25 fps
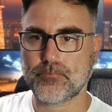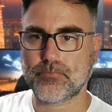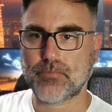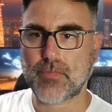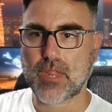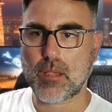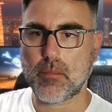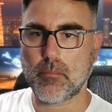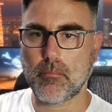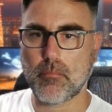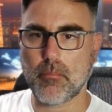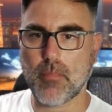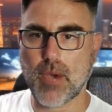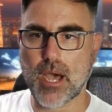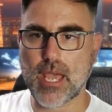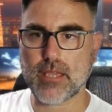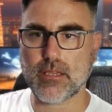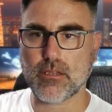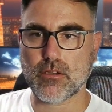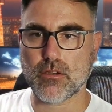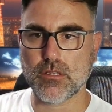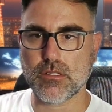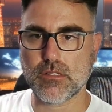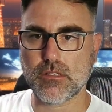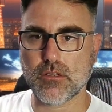
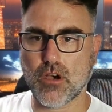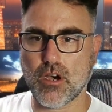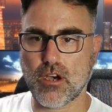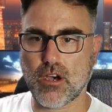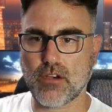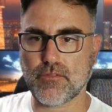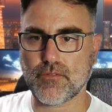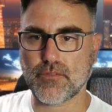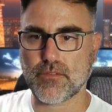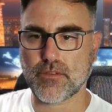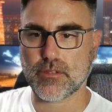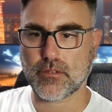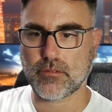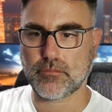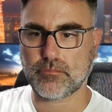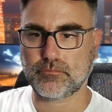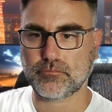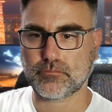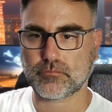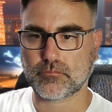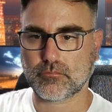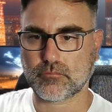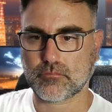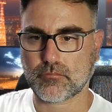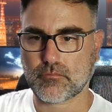Microsoft,
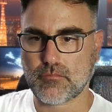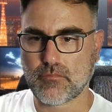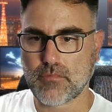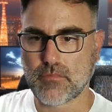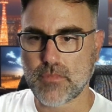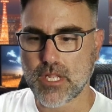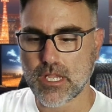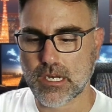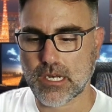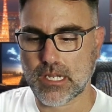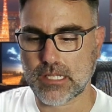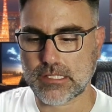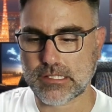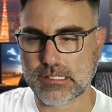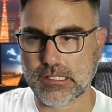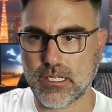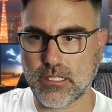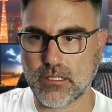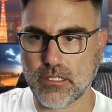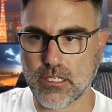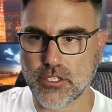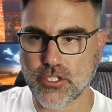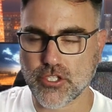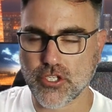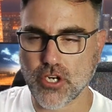let's clean the
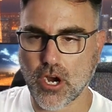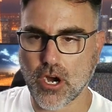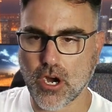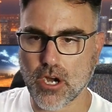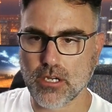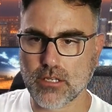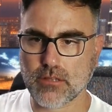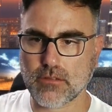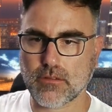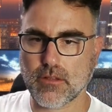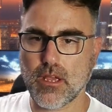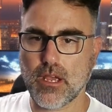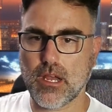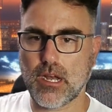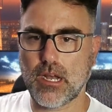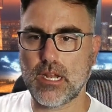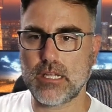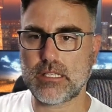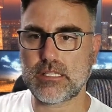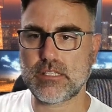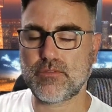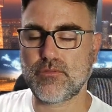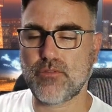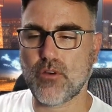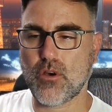chart, let's
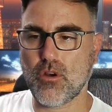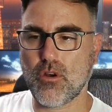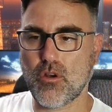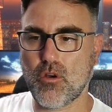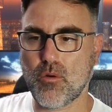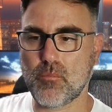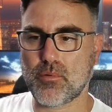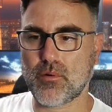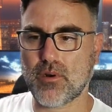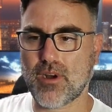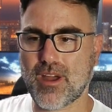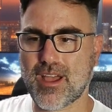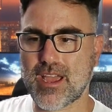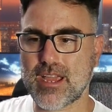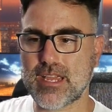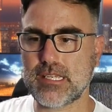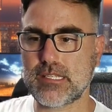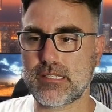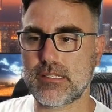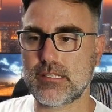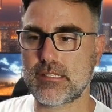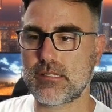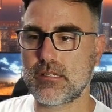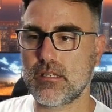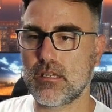follow price,
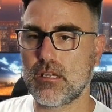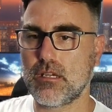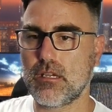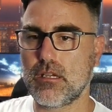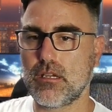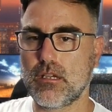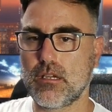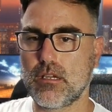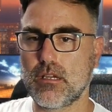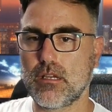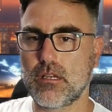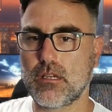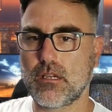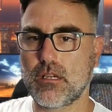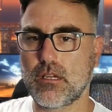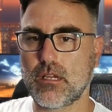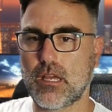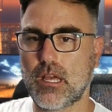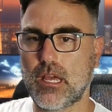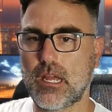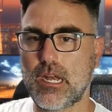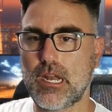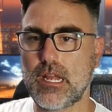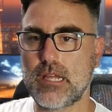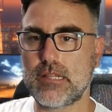
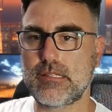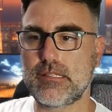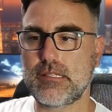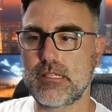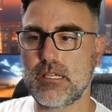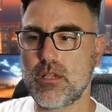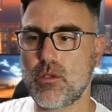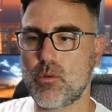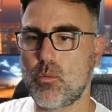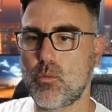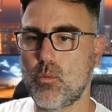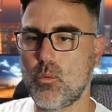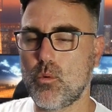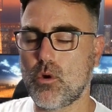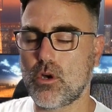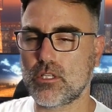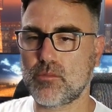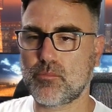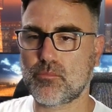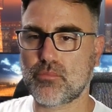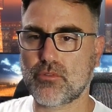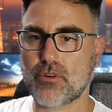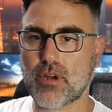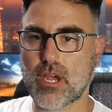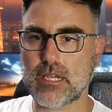let's see what
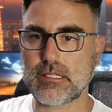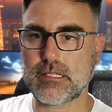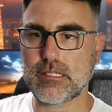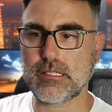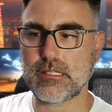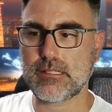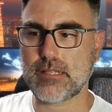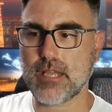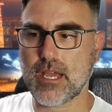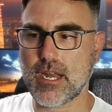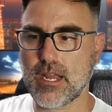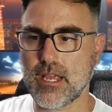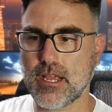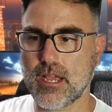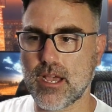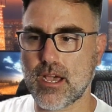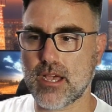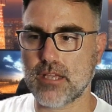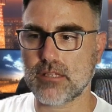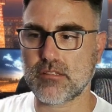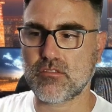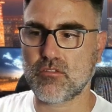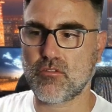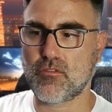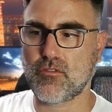price is telling us.
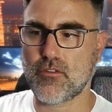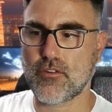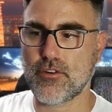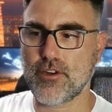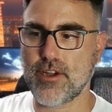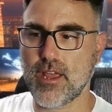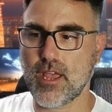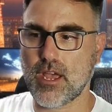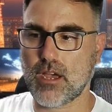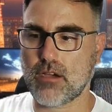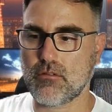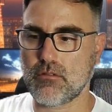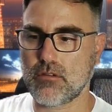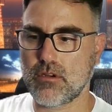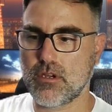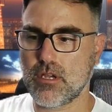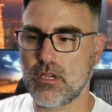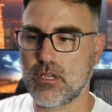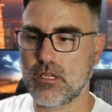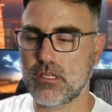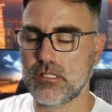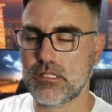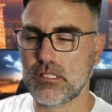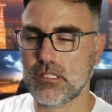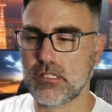For now,
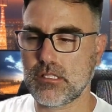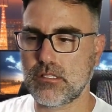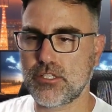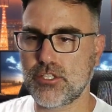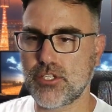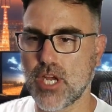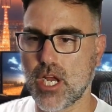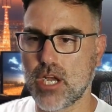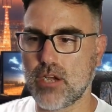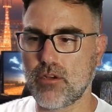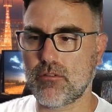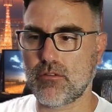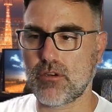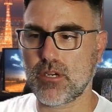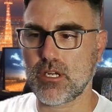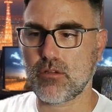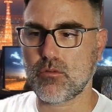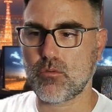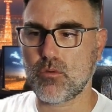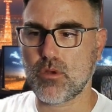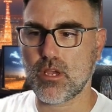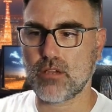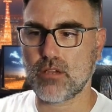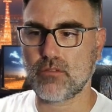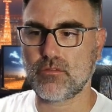since January, we have
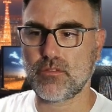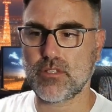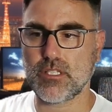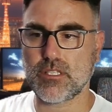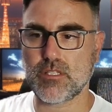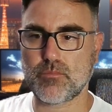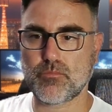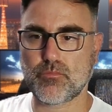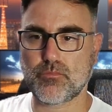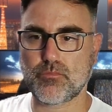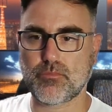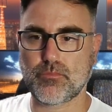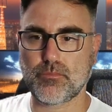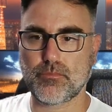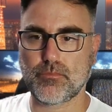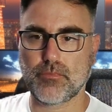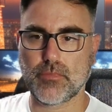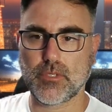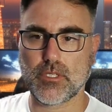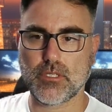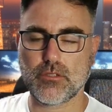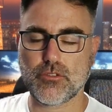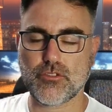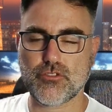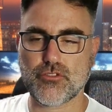this
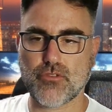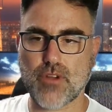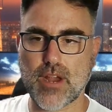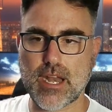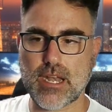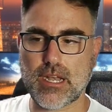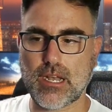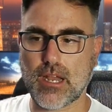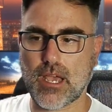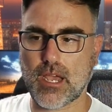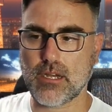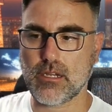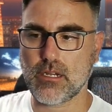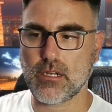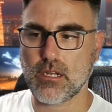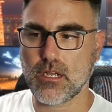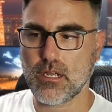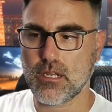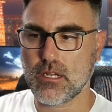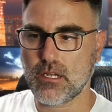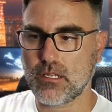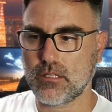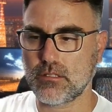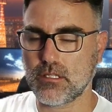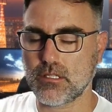trend line
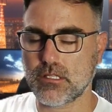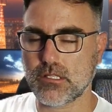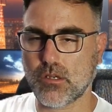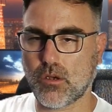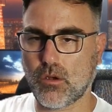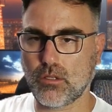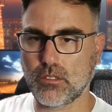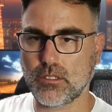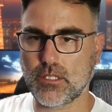that's holding